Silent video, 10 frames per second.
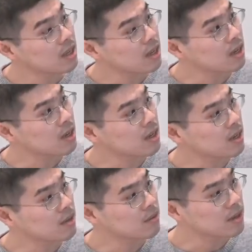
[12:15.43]

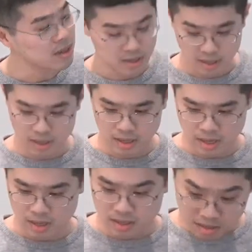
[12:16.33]
Uh, in
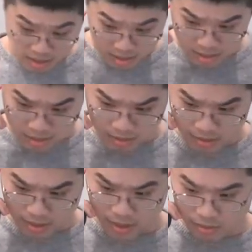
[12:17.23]
end, uh,
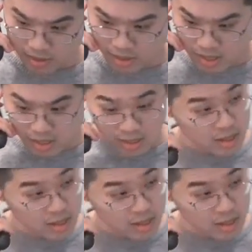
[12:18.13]
we study